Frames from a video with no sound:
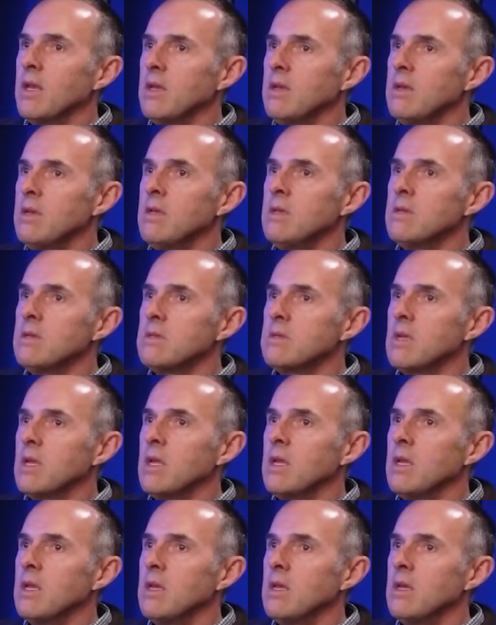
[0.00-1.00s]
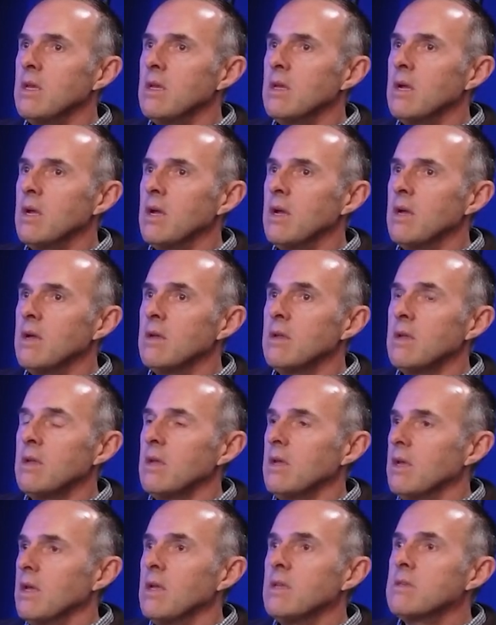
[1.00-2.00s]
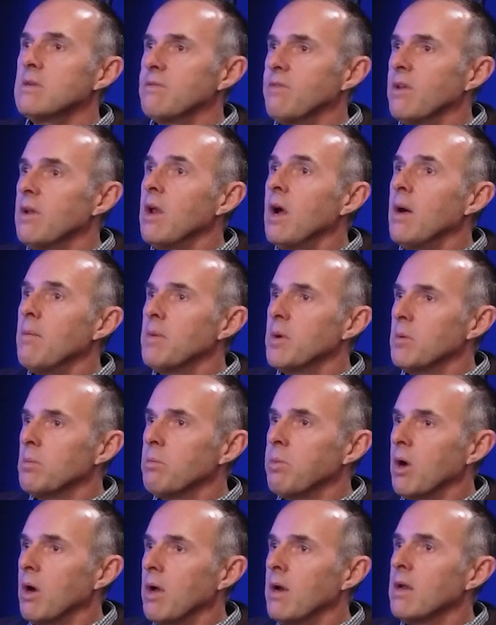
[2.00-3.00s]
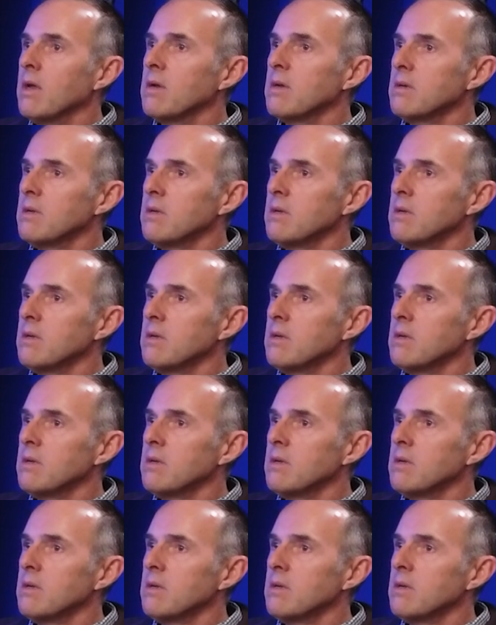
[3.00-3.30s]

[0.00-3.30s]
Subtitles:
it is it's a phenomenal product.